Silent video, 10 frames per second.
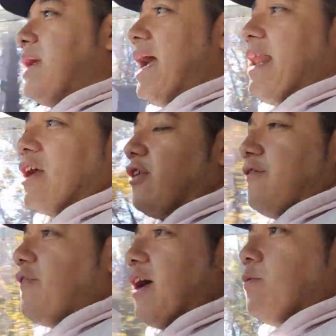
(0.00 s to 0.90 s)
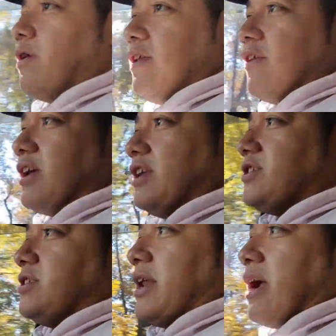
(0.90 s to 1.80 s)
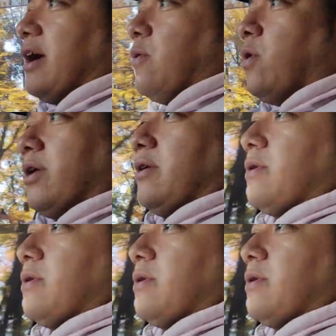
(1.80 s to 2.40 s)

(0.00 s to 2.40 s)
and I couldn't find one in the condition that I kind of wanted,